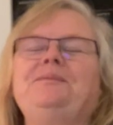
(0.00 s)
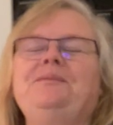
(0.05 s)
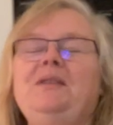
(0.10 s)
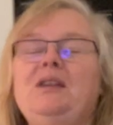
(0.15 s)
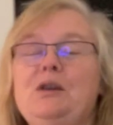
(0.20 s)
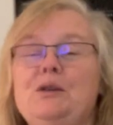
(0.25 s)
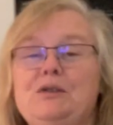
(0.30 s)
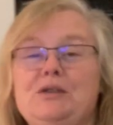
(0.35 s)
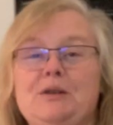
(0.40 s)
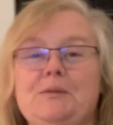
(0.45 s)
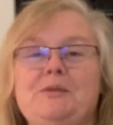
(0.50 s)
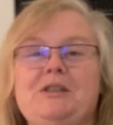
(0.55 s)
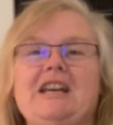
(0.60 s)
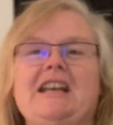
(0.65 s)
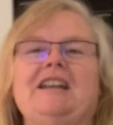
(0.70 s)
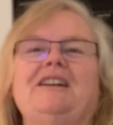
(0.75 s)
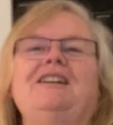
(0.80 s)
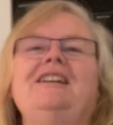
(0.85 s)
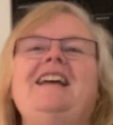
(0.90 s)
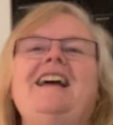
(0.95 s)
YouTube
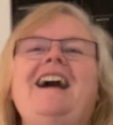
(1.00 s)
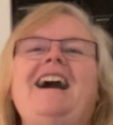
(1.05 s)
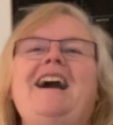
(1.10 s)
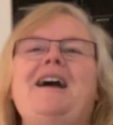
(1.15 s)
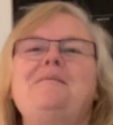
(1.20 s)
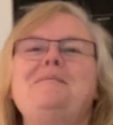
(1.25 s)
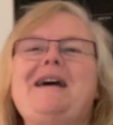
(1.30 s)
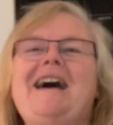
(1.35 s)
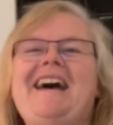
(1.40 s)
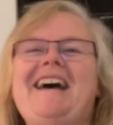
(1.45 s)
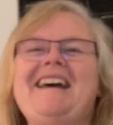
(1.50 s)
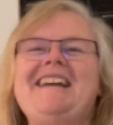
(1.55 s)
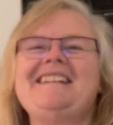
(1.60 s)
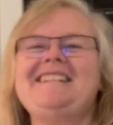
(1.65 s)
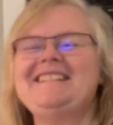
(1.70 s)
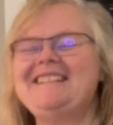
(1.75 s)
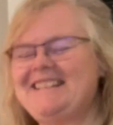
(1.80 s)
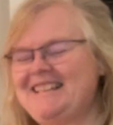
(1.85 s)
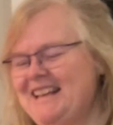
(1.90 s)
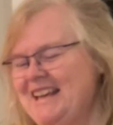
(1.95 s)
channel. Hi
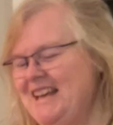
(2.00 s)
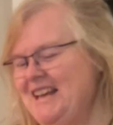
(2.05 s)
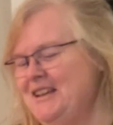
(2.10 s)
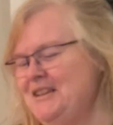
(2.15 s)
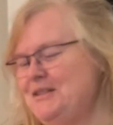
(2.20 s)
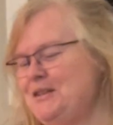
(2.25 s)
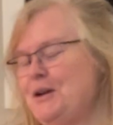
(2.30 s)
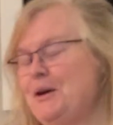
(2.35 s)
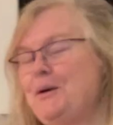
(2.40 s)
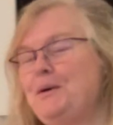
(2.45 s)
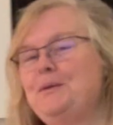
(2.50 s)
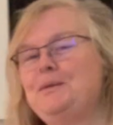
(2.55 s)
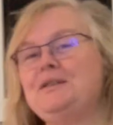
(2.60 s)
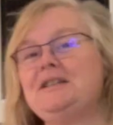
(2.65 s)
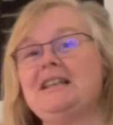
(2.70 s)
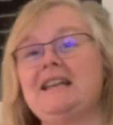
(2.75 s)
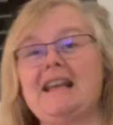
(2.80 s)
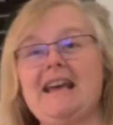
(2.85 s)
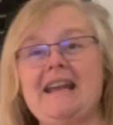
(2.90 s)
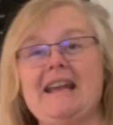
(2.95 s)
Max. So
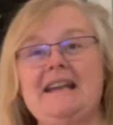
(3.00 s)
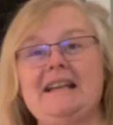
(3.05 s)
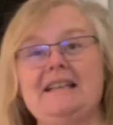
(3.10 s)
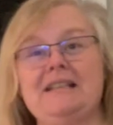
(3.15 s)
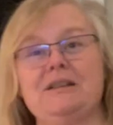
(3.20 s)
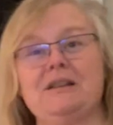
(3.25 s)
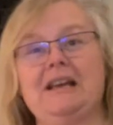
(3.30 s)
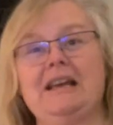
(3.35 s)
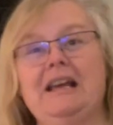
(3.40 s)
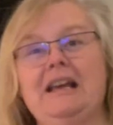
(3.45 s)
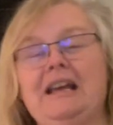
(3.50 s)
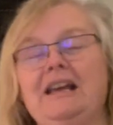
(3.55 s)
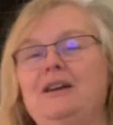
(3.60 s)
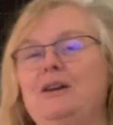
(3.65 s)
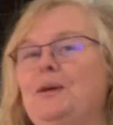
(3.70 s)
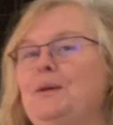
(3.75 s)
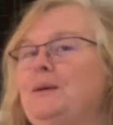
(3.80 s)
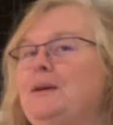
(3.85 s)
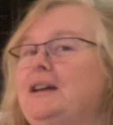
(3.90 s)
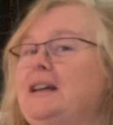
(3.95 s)
tonight
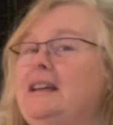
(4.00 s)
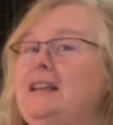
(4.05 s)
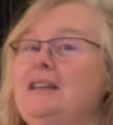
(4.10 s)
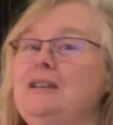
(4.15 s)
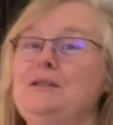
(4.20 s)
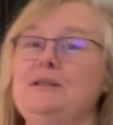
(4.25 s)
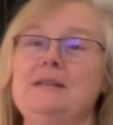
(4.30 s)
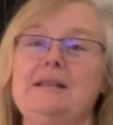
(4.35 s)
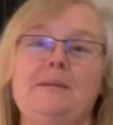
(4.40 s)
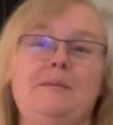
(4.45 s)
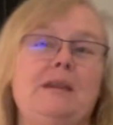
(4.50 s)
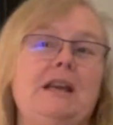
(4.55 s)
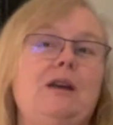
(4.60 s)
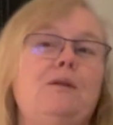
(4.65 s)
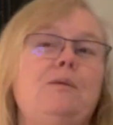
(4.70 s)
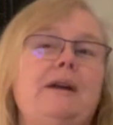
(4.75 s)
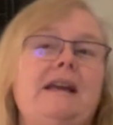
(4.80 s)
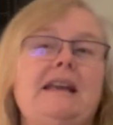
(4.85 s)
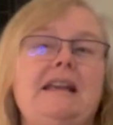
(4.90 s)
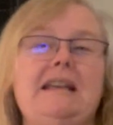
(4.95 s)
we're gonna do something
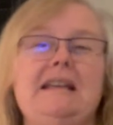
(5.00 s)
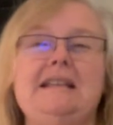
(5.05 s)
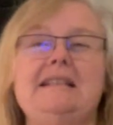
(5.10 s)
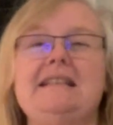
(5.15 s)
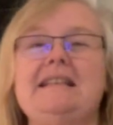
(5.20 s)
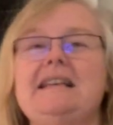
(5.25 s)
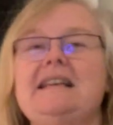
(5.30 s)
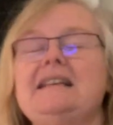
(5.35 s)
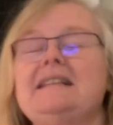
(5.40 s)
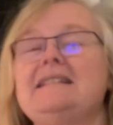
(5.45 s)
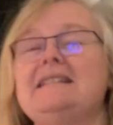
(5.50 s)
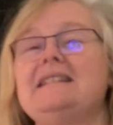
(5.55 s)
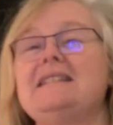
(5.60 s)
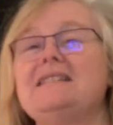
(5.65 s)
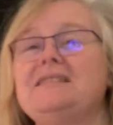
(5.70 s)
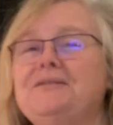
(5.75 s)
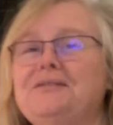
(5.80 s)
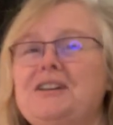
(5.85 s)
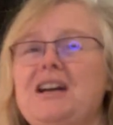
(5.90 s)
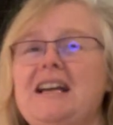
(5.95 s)
quick and easy because it's
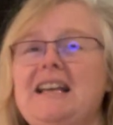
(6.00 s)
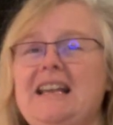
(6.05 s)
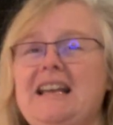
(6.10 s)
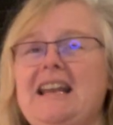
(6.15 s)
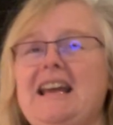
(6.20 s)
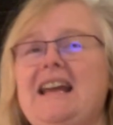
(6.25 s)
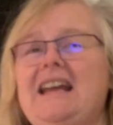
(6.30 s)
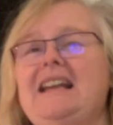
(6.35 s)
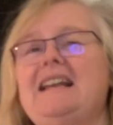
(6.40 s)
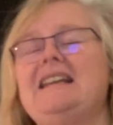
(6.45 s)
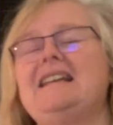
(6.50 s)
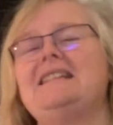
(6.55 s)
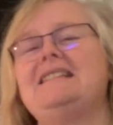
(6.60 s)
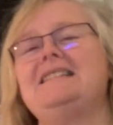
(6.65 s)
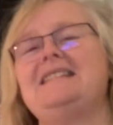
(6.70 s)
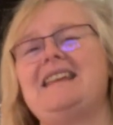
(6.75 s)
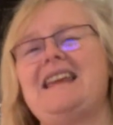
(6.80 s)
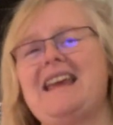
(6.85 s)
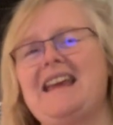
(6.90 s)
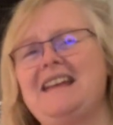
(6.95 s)
Friday night. It's
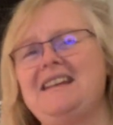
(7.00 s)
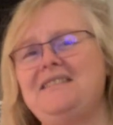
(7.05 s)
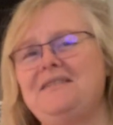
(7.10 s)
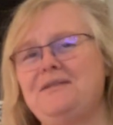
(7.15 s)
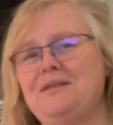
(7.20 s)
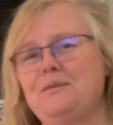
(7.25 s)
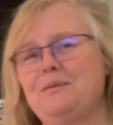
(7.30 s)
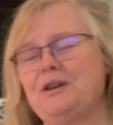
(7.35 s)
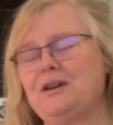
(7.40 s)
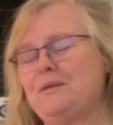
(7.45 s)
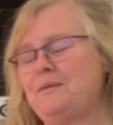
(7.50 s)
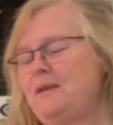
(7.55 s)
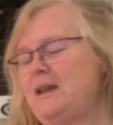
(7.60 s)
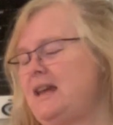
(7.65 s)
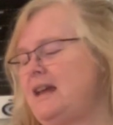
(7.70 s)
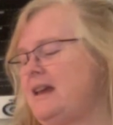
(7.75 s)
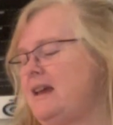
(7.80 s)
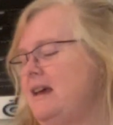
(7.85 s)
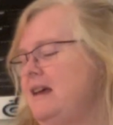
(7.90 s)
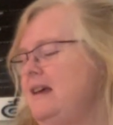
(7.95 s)
the end of the work
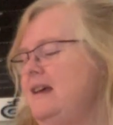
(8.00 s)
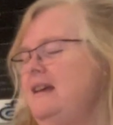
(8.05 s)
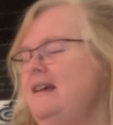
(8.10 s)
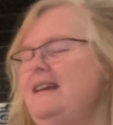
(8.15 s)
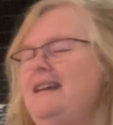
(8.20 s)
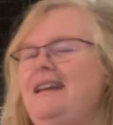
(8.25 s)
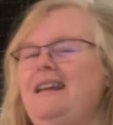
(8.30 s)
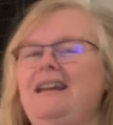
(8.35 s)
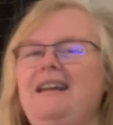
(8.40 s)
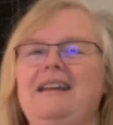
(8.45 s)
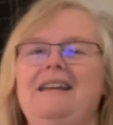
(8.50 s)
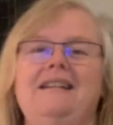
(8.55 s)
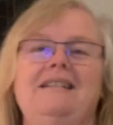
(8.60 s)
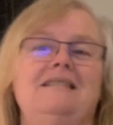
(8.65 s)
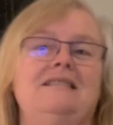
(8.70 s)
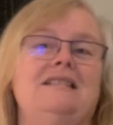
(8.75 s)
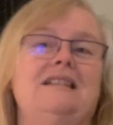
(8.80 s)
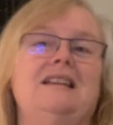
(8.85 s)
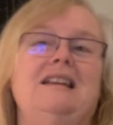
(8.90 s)
week and